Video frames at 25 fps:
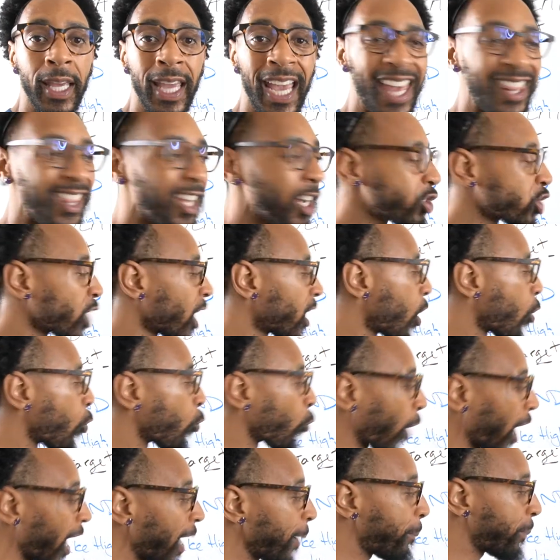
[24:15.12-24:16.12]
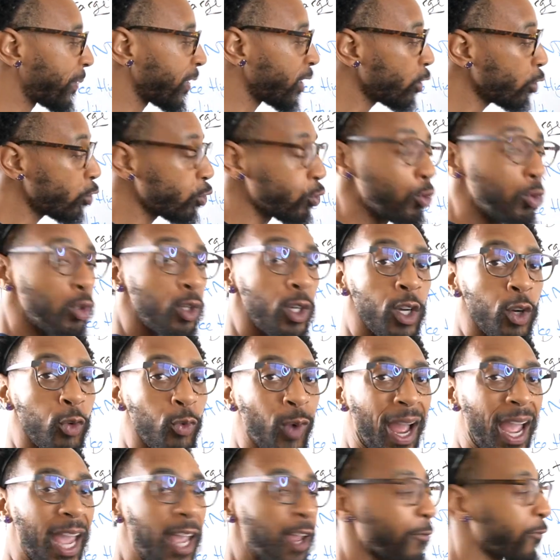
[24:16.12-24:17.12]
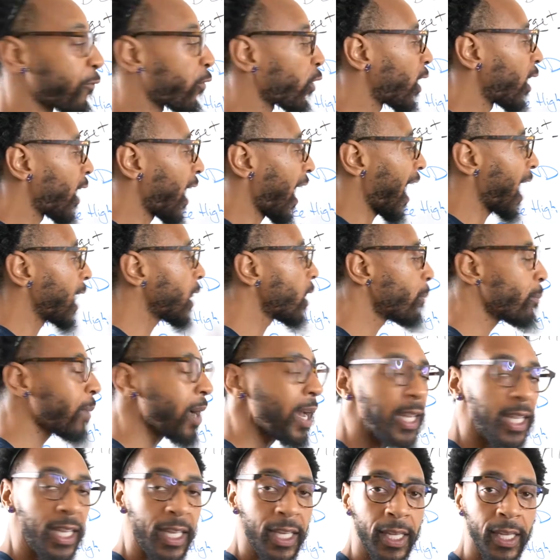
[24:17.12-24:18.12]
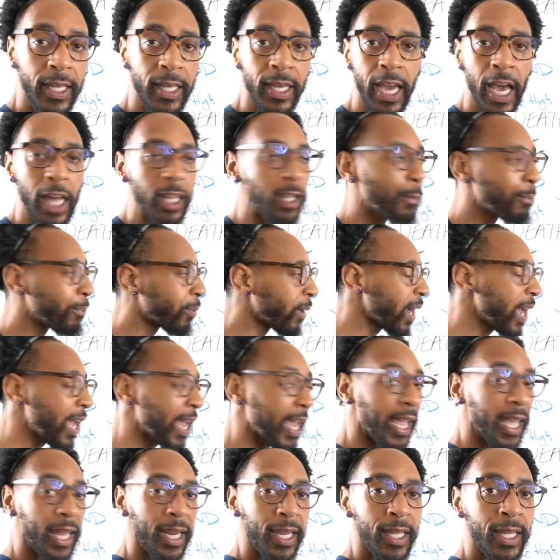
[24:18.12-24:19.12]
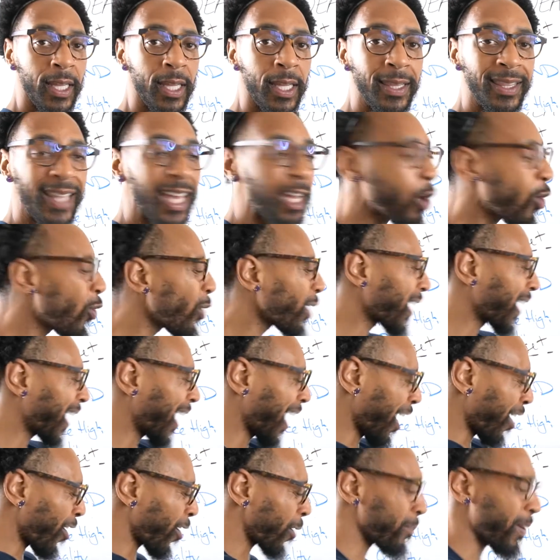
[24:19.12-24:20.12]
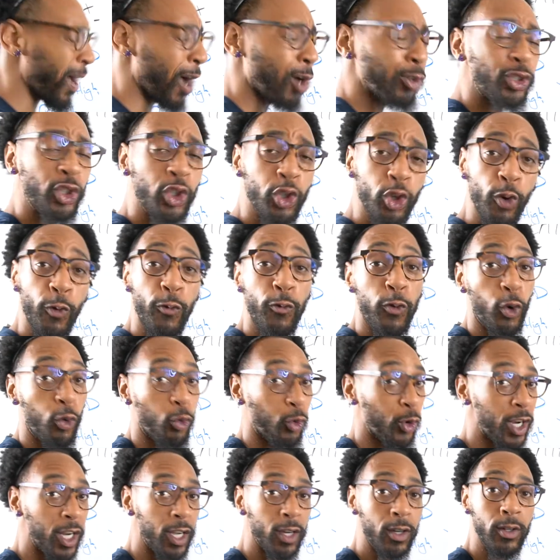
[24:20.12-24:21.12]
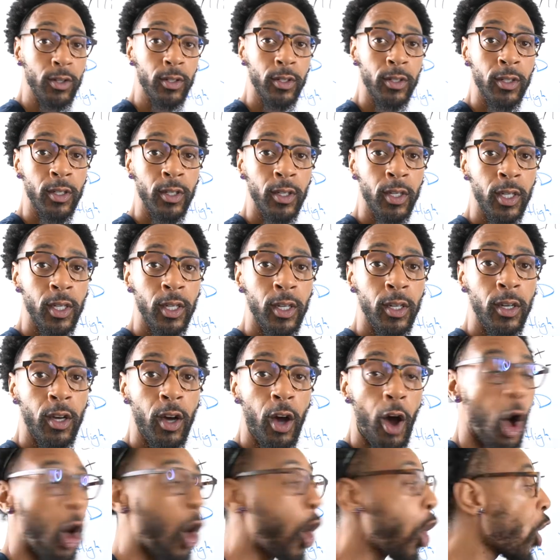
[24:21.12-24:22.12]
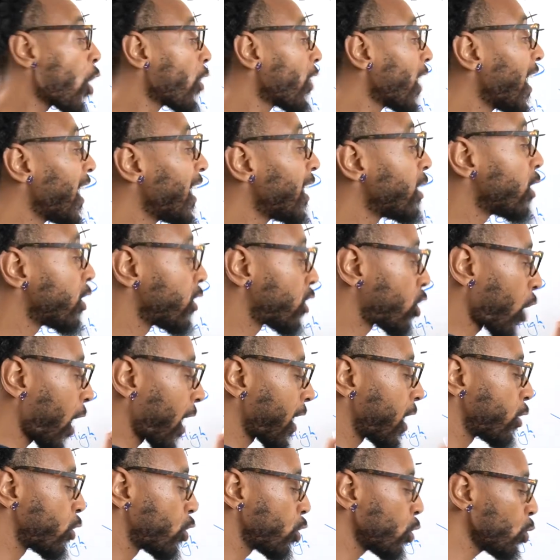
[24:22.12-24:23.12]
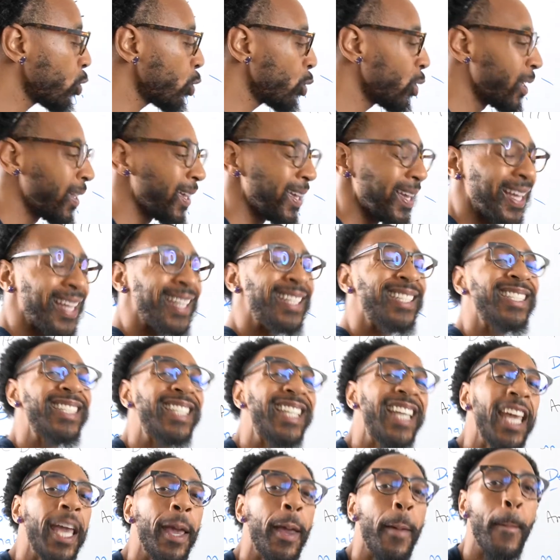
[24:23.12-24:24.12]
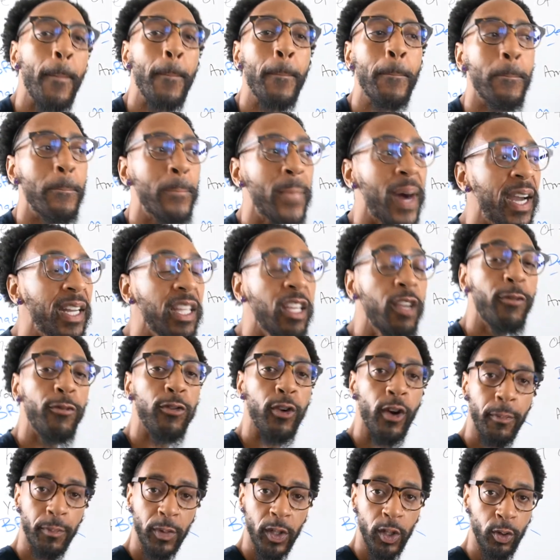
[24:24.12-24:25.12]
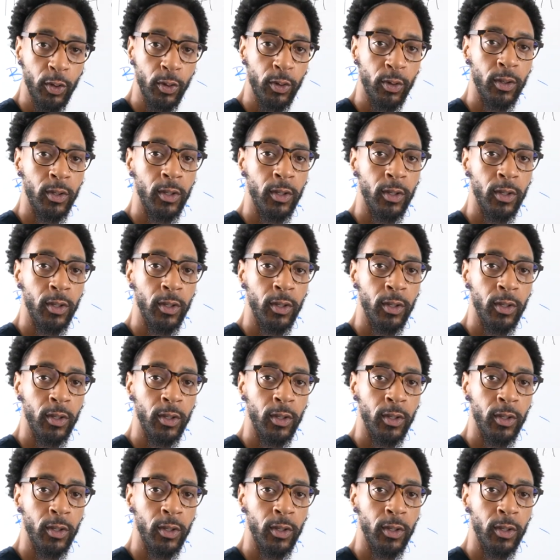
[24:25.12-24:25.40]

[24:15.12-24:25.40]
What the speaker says: and they're trying to rape you, right, for hella money, hella bread? They don't care about you for real. All they trying to do is get money from you.